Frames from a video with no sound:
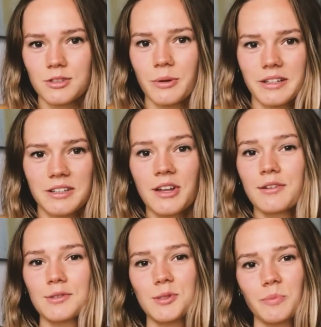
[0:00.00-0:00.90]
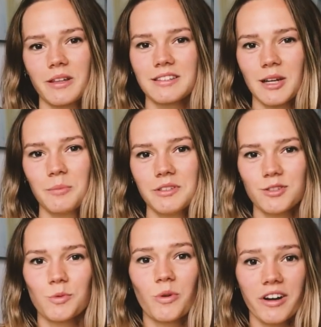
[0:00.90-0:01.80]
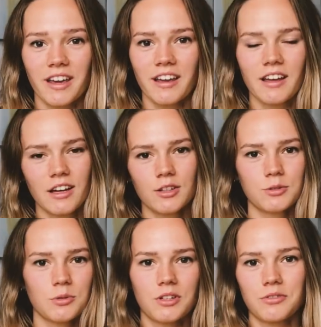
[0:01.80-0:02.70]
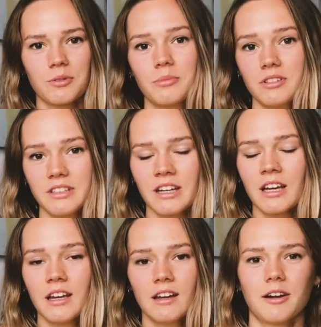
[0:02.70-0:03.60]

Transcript: so I didn't have to spend 10 minutes walking to a different building.